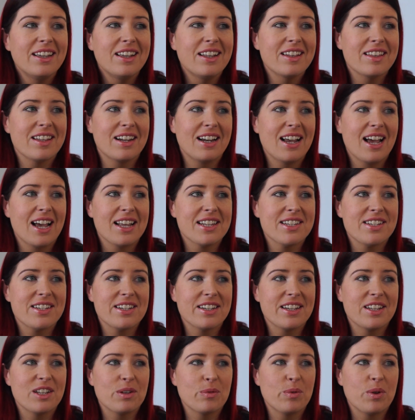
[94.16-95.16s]

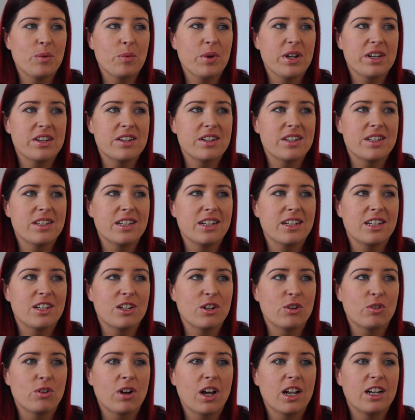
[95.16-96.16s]
day that we went to see the
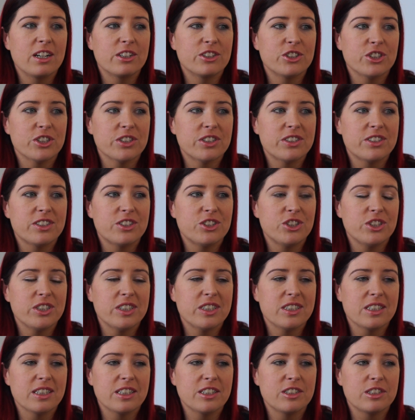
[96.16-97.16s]
neurologist, she
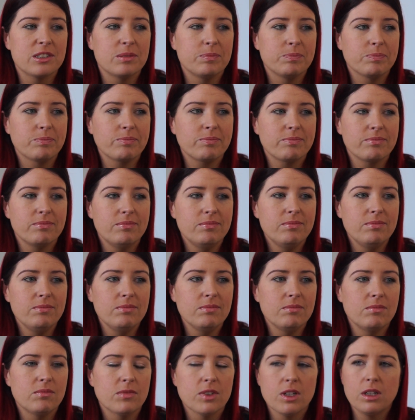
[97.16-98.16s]
said,
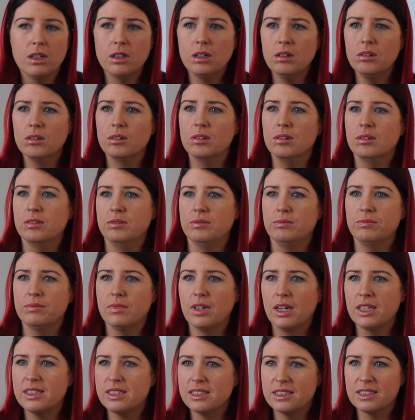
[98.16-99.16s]
"Oh,
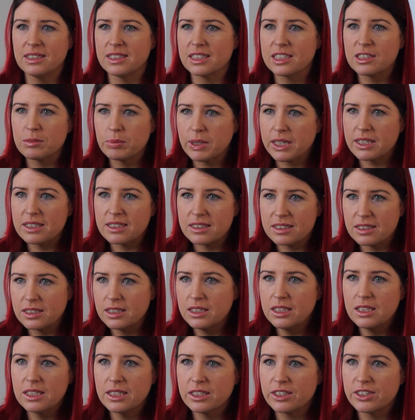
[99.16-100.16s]
I didn't expect to
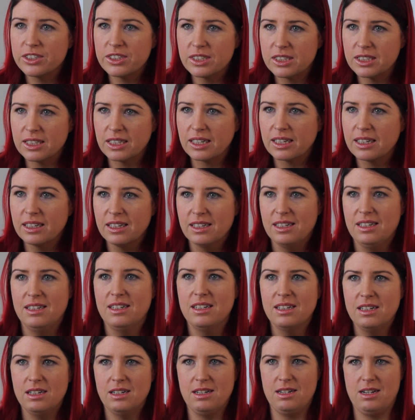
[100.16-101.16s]
see you here today."
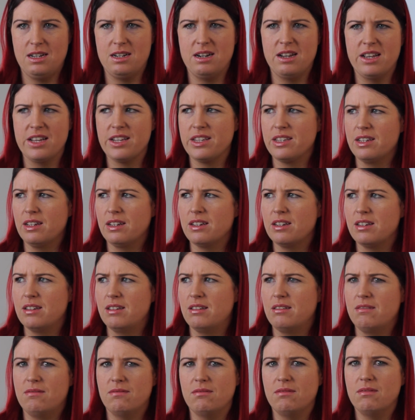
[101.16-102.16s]
And I said,
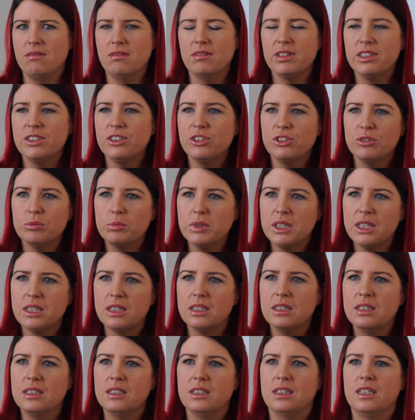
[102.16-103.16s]
"What do you
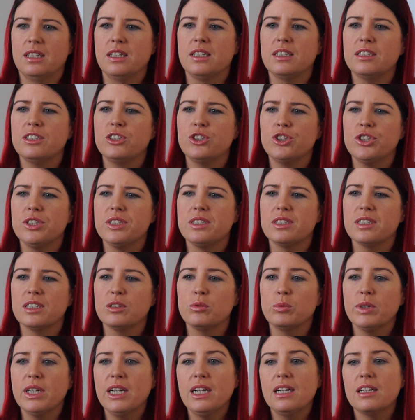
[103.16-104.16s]
mean?" And she
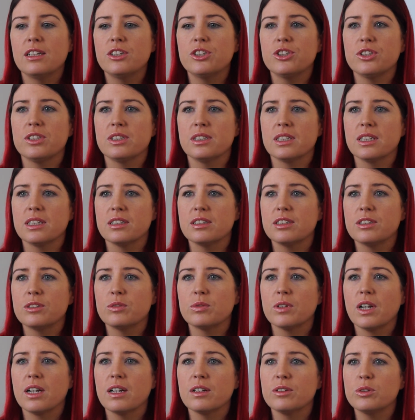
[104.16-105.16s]
said, "Well," she said,
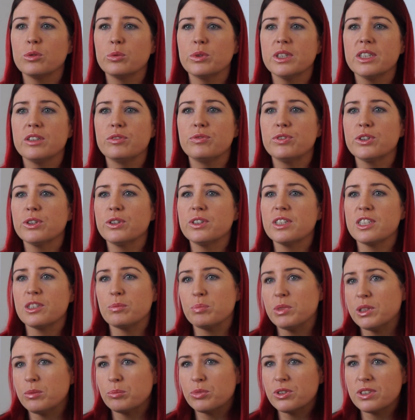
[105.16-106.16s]
"the way Fionn
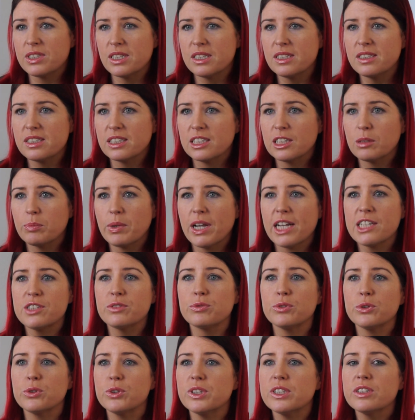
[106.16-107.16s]
has been presenting the
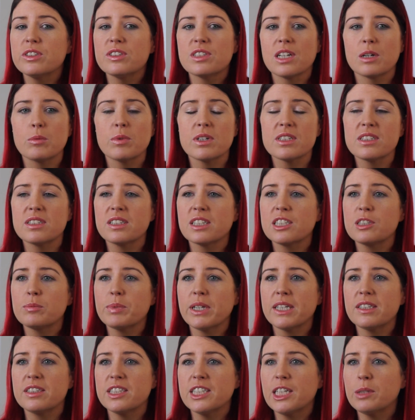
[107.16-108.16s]
past few years, I wasn't
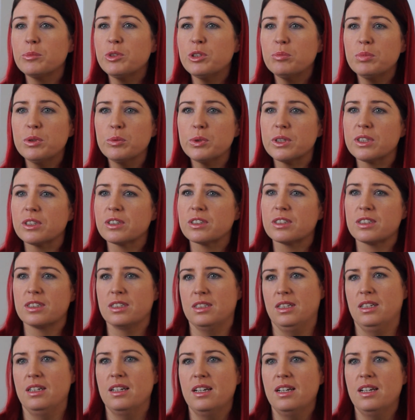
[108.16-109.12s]
expecting him to be with us."